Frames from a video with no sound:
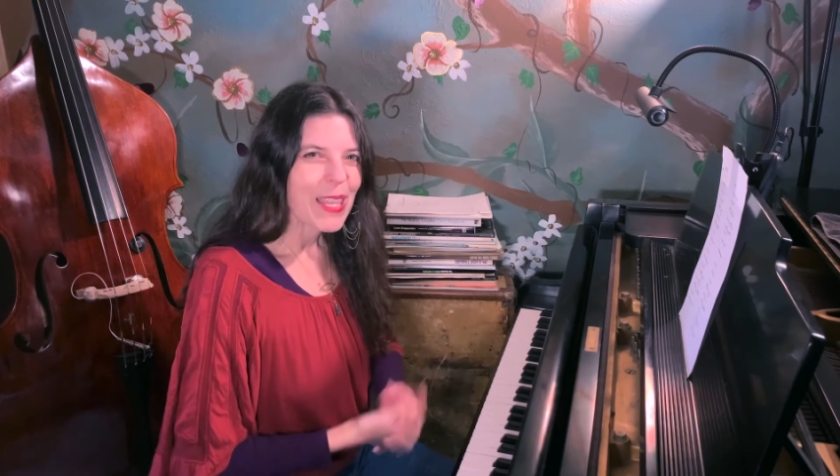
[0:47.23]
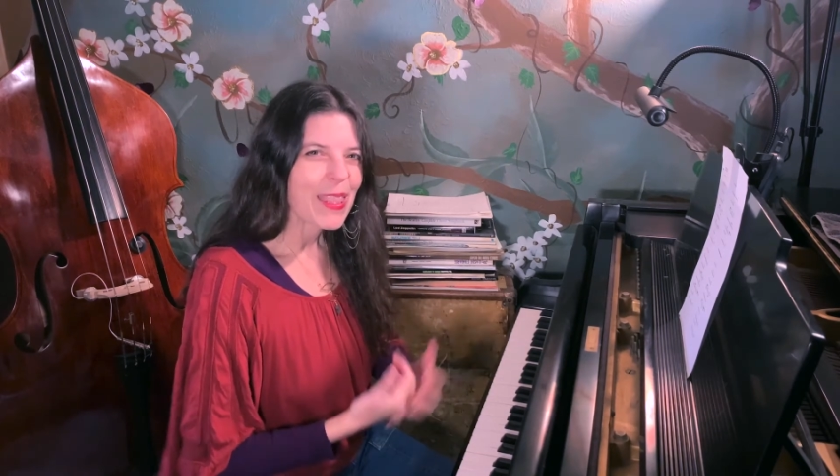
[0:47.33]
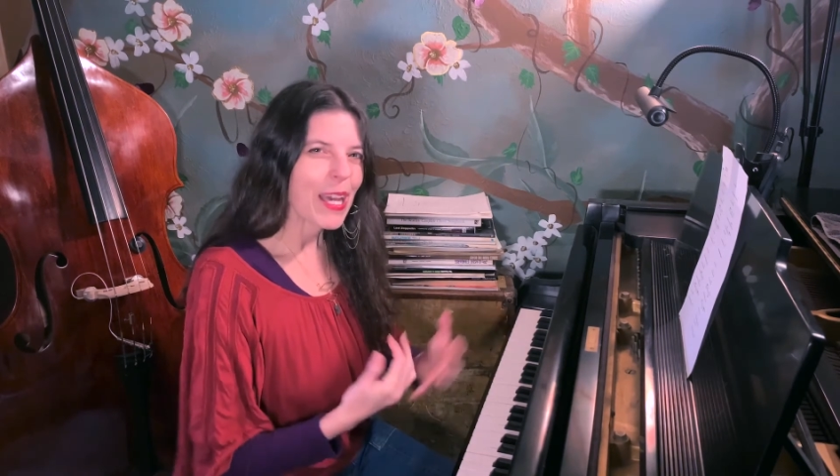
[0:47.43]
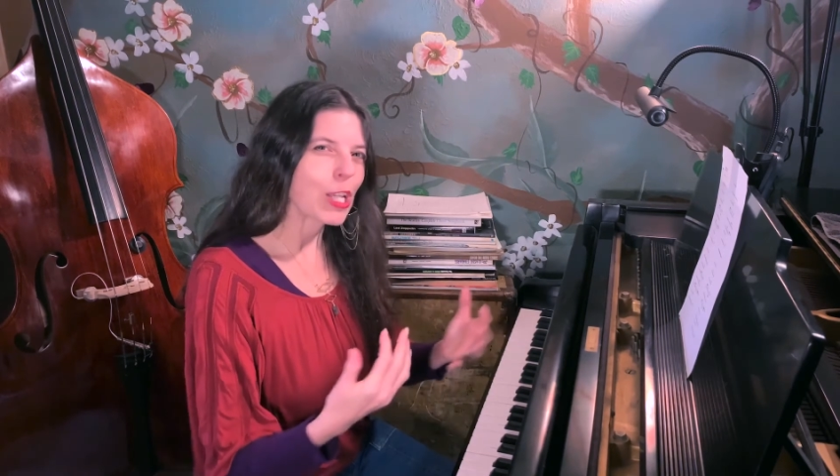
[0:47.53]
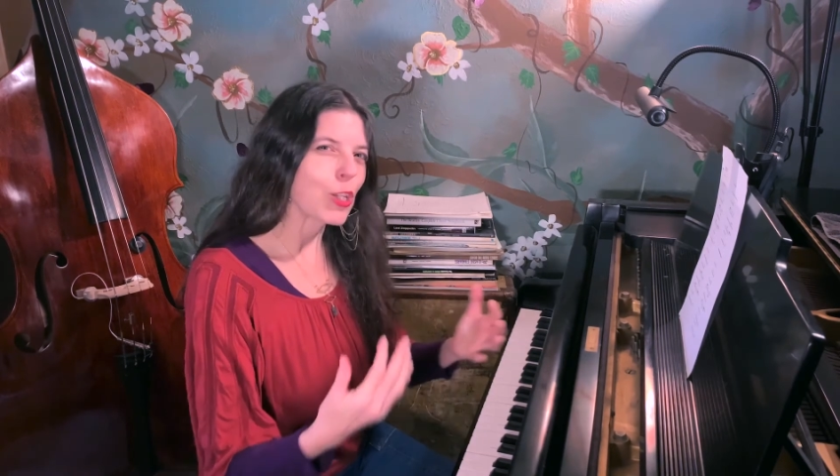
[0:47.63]

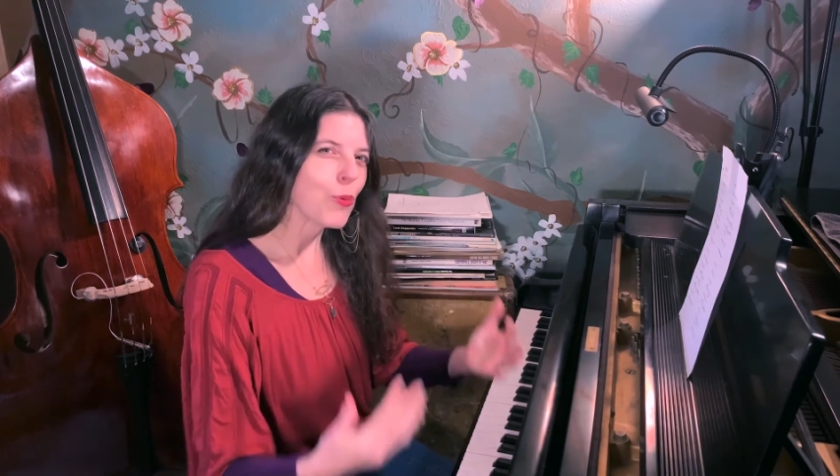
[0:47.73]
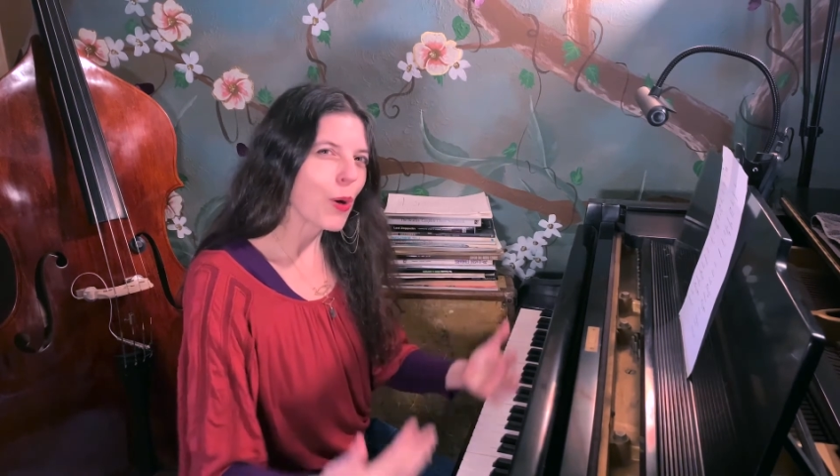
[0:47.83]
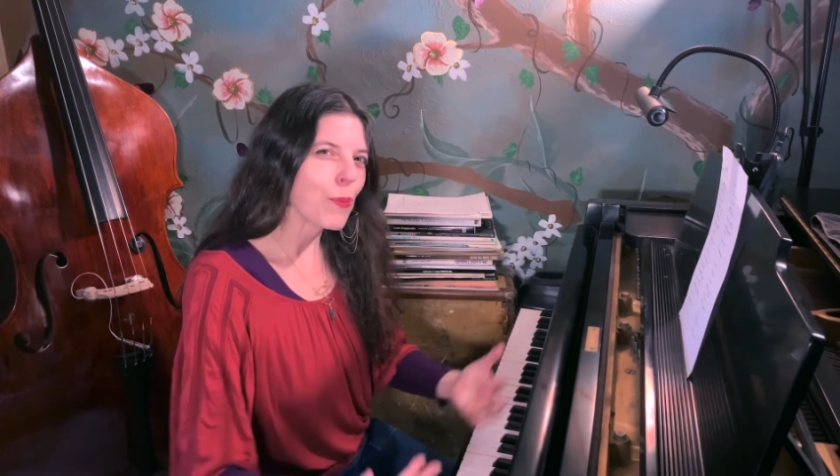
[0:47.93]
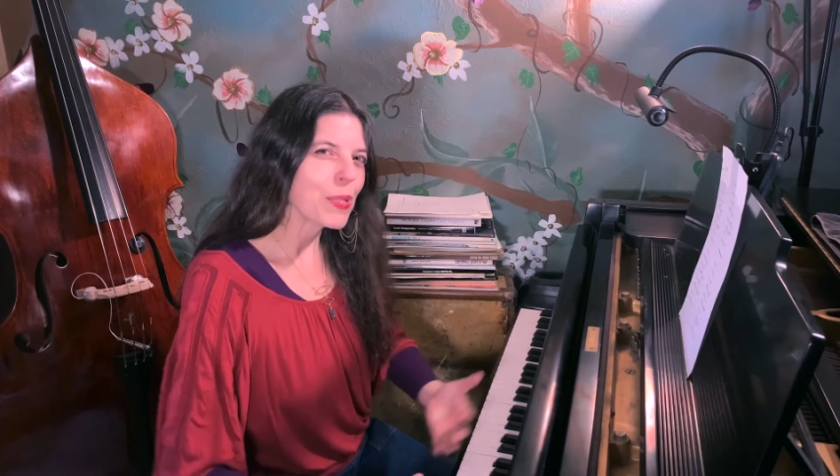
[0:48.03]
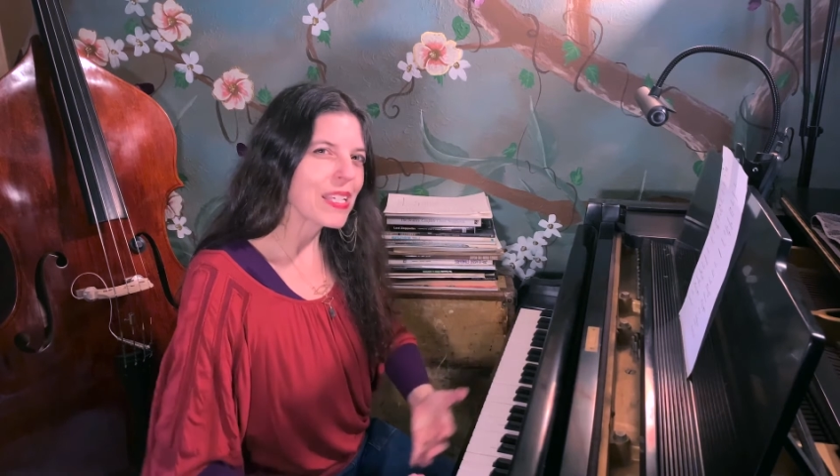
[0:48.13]
that you
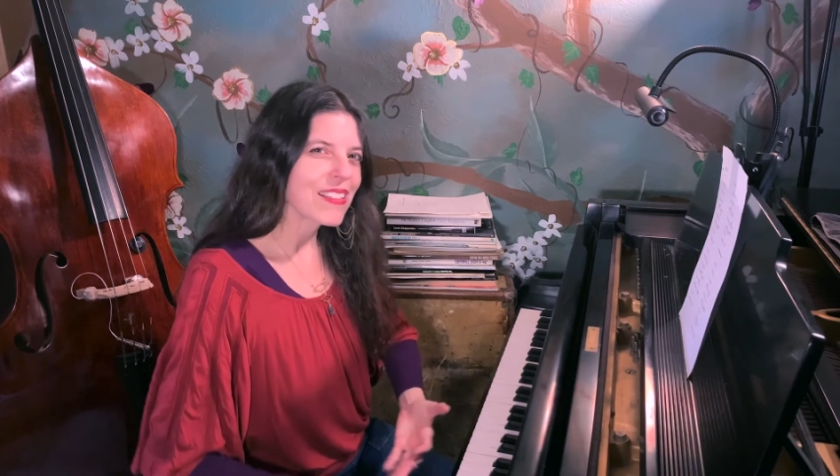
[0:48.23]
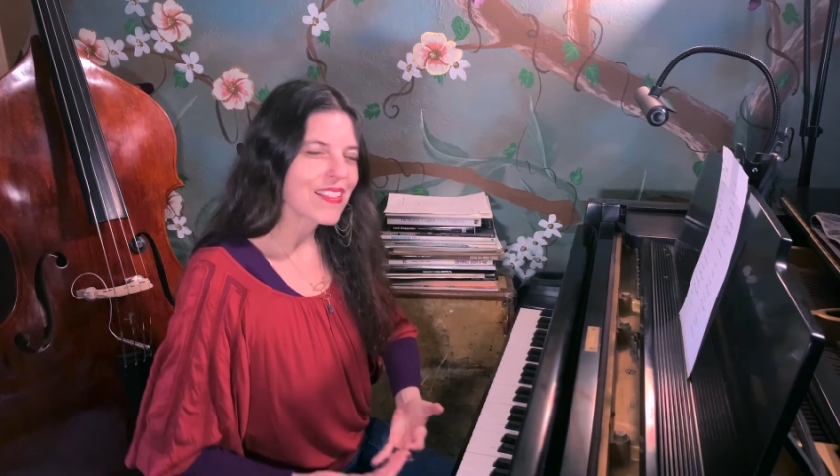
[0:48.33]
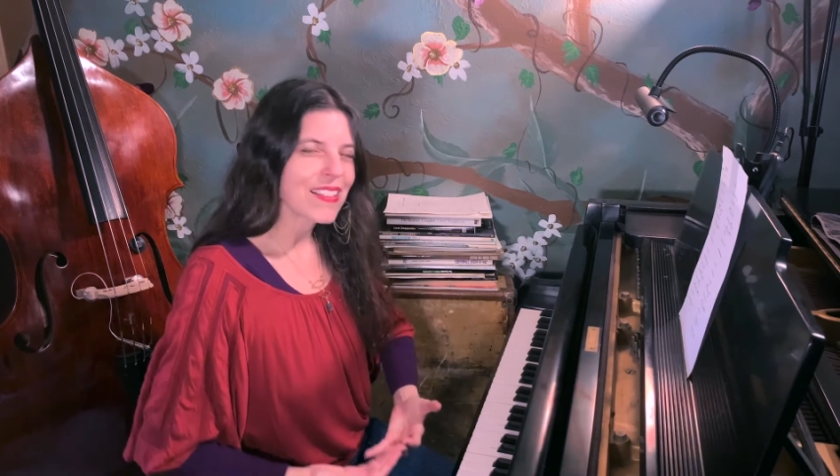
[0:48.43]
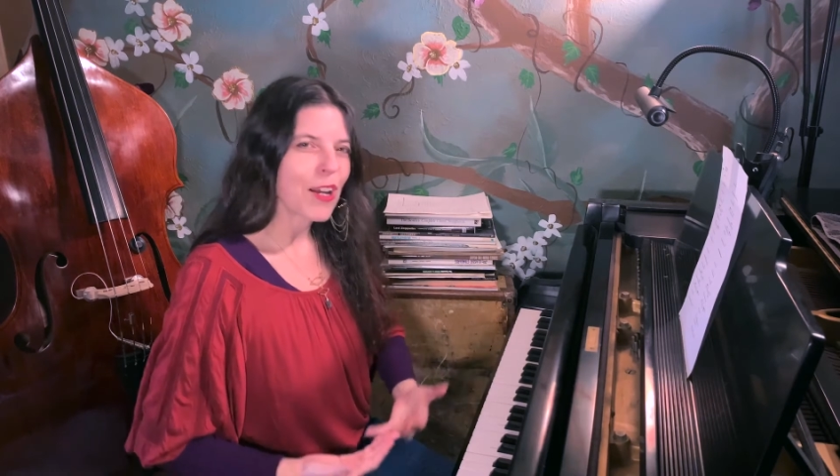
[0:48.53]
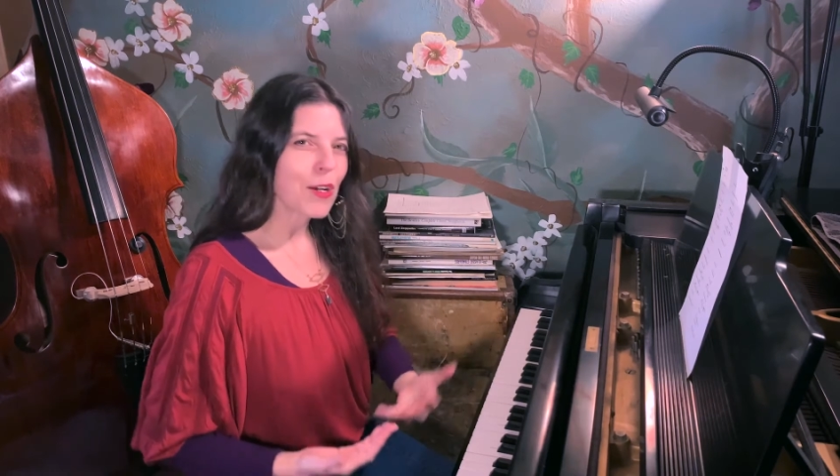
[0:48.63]
are being
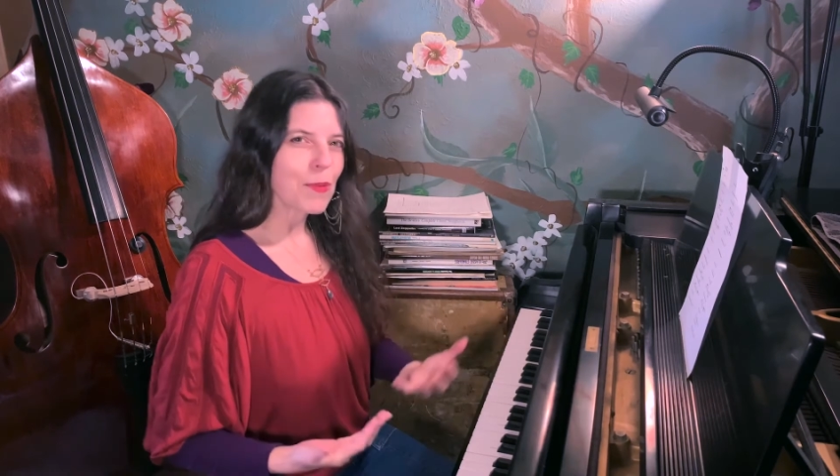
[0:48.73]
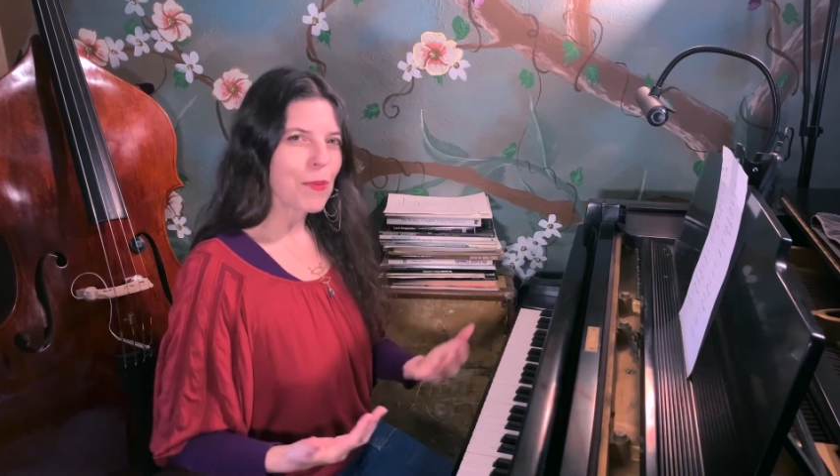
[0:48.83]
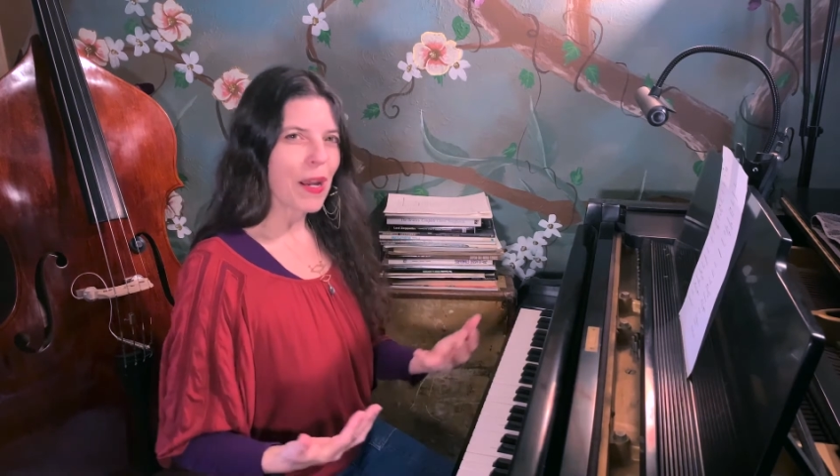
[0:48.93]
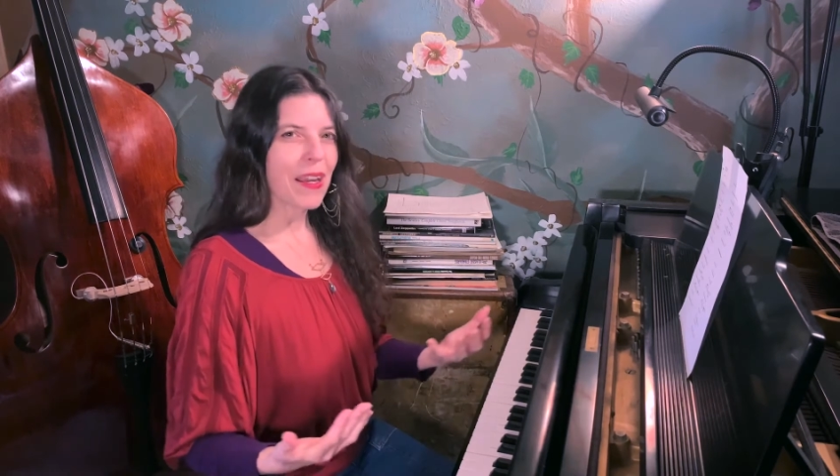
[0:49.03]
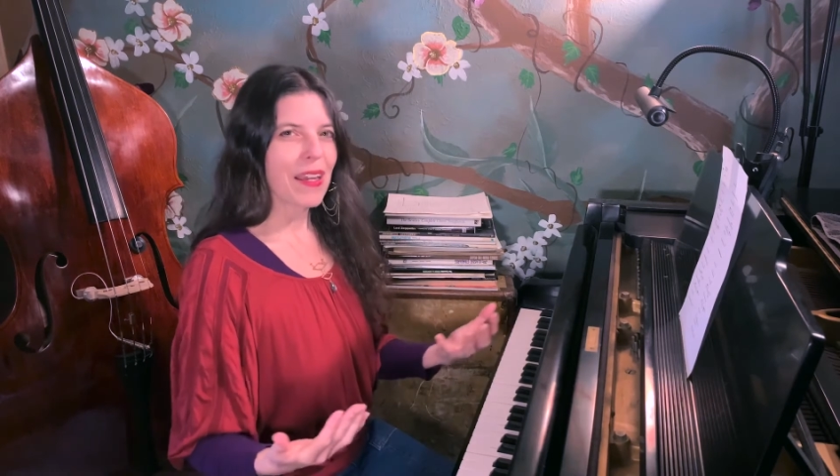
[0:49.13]
sung
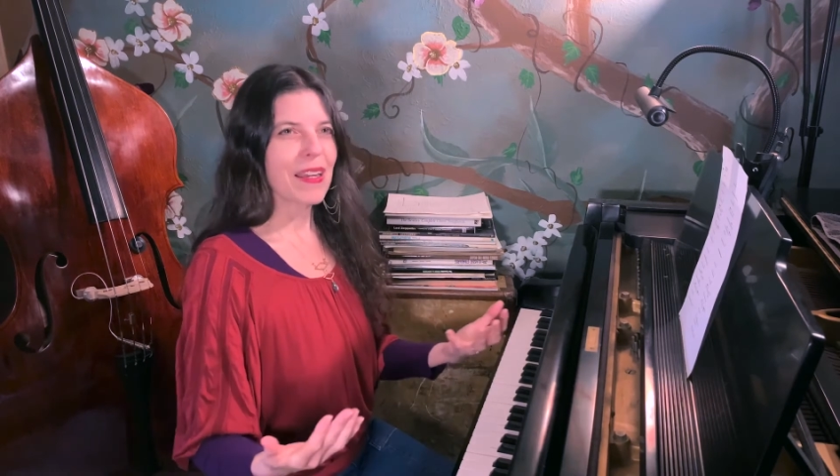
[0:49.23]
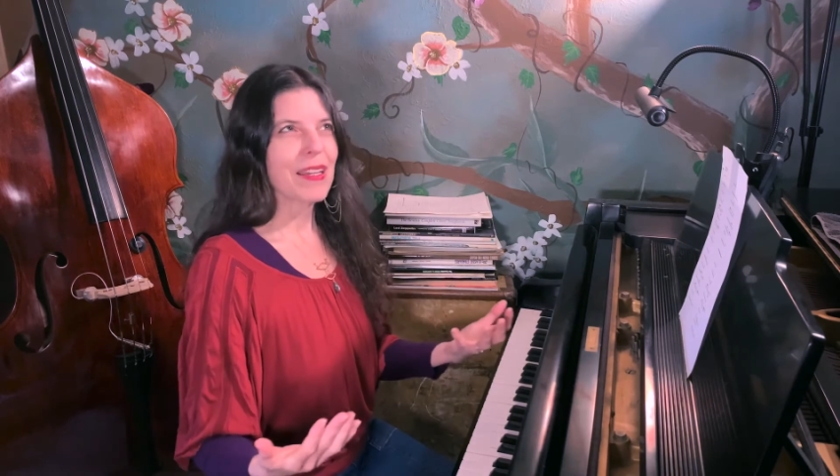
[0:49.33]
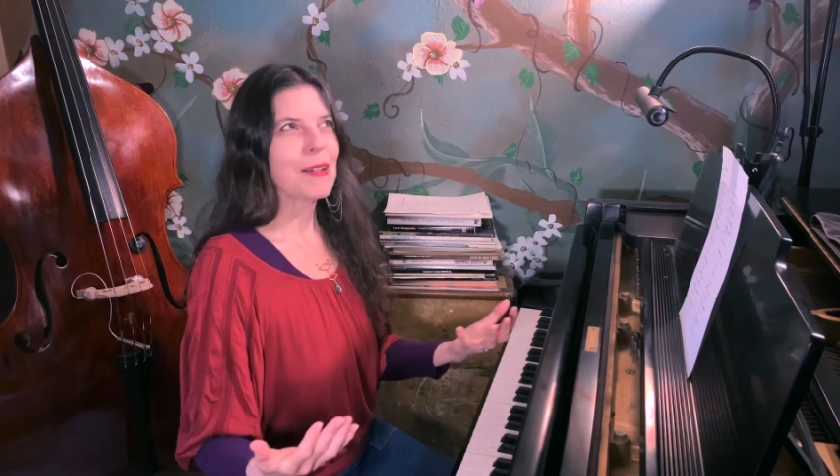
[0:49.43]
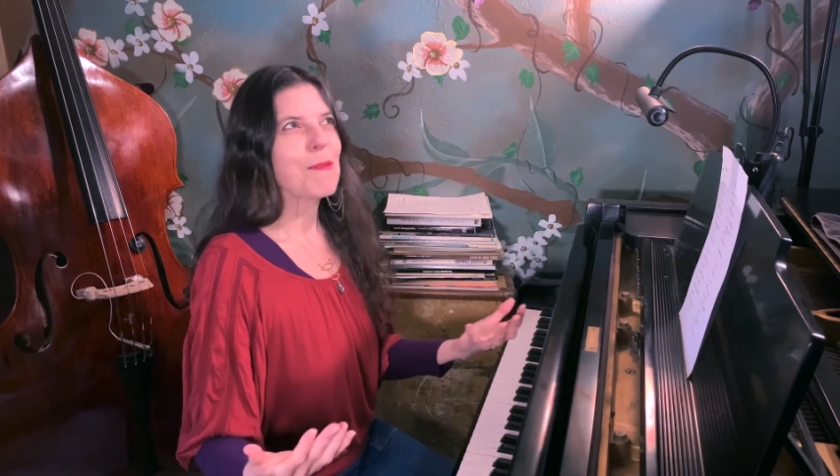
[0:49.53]
by